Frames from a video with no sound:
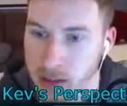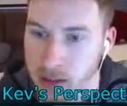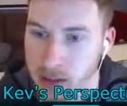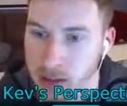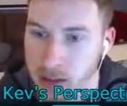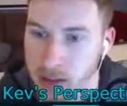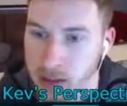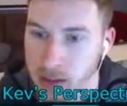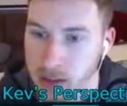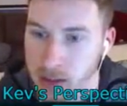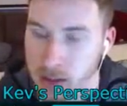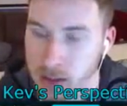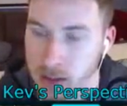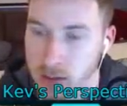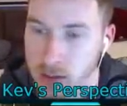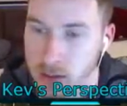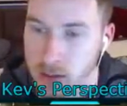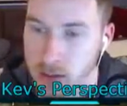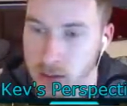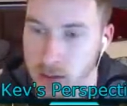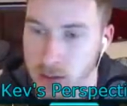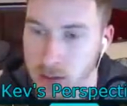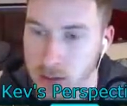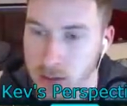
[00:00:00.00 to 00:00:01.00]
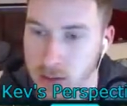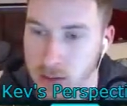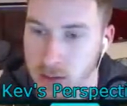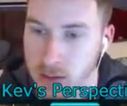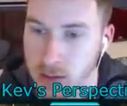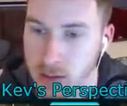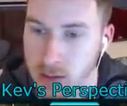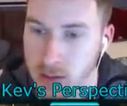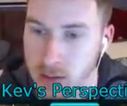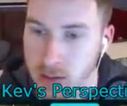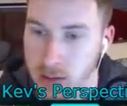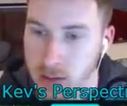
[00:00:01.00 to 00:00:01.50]

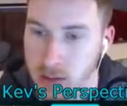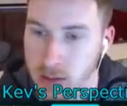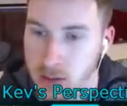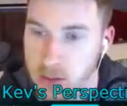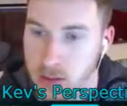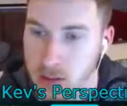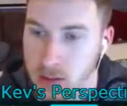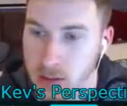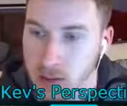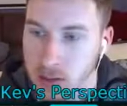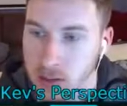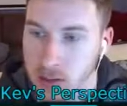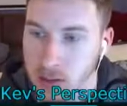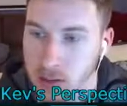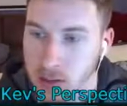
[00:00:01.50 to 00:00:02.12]
No one is speaking in this clip.